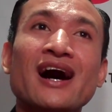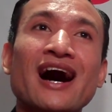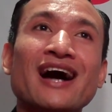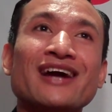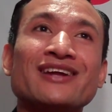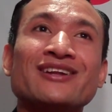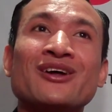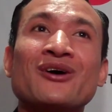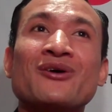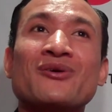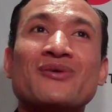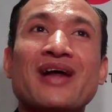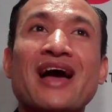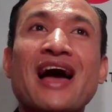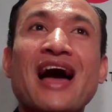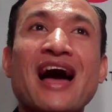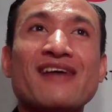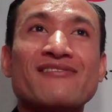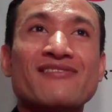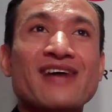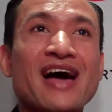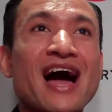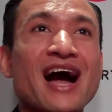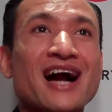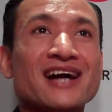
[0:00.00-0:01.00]
I don't
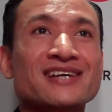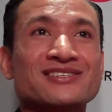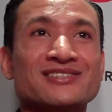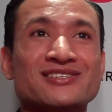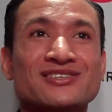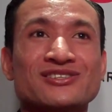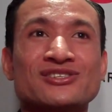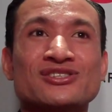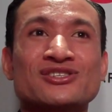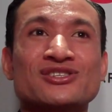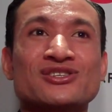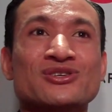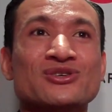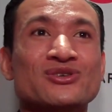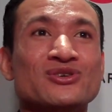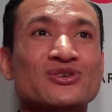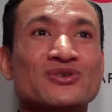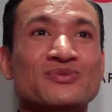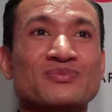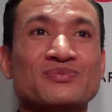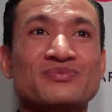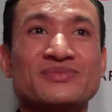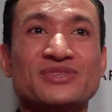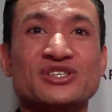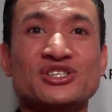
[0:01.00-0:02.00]
have access
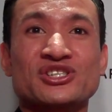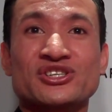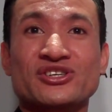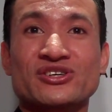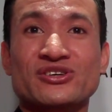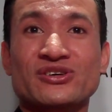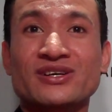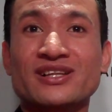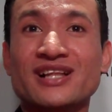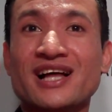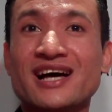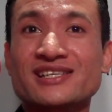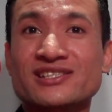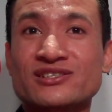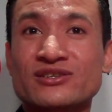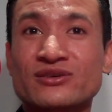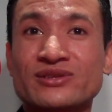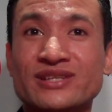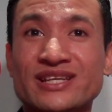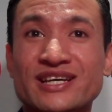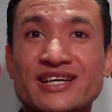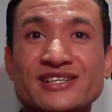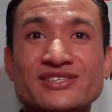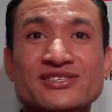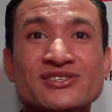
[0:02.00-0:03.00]
to mature
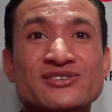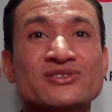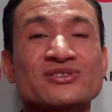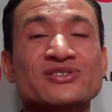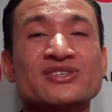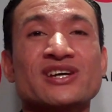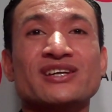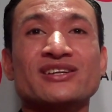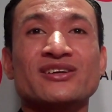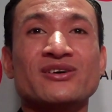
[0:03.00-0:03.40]
classical dancers.